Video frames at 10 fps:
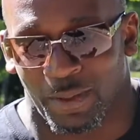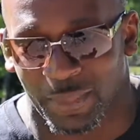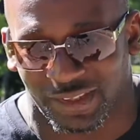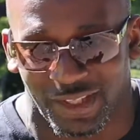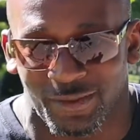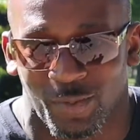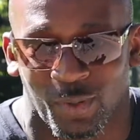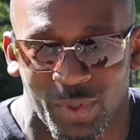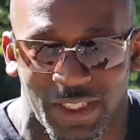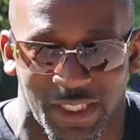I'm gonna tell you what
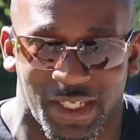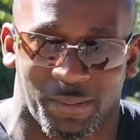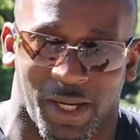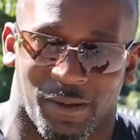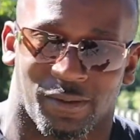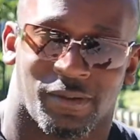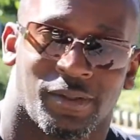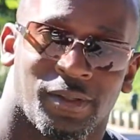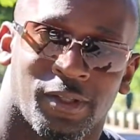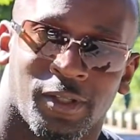we care about.
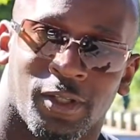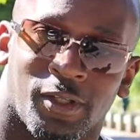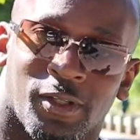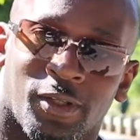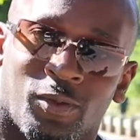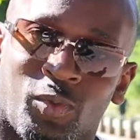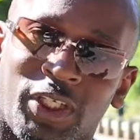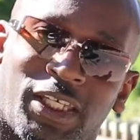We